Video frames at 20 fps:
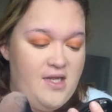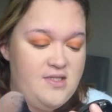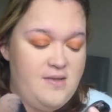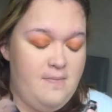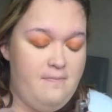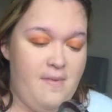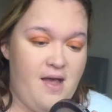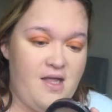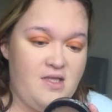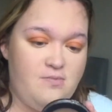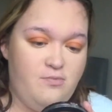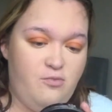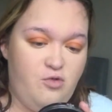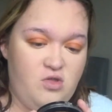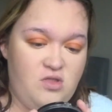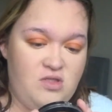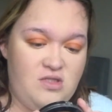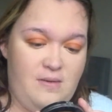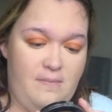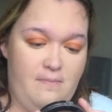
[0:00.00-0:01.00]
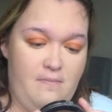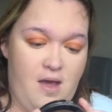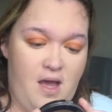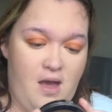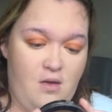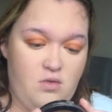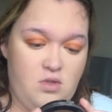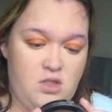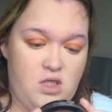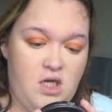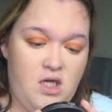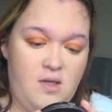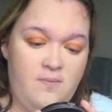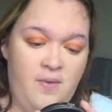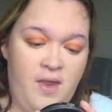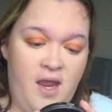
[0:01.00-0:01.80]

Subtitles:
it's a matte bronzing powder